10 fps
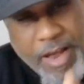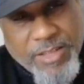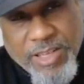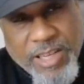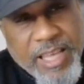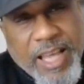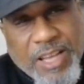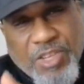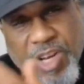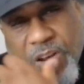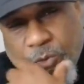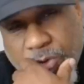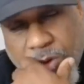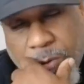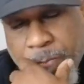there's a link I shared
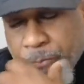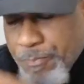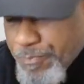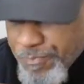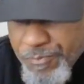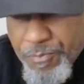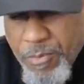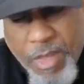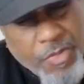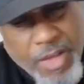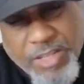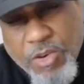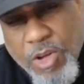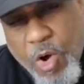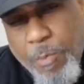with you that's
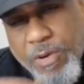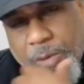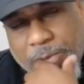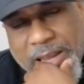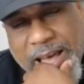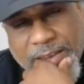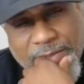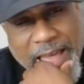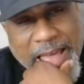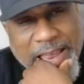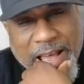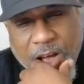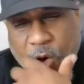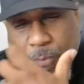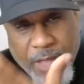going to open up a lot of that. I
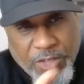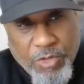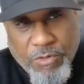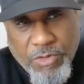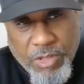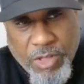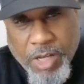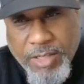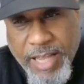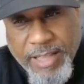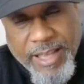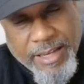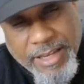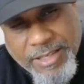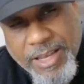hope that you take
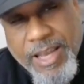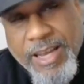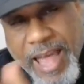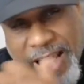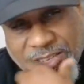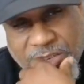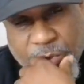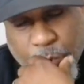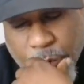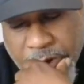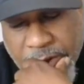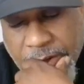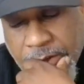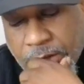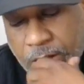that list and actually
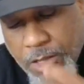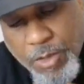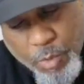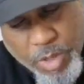read the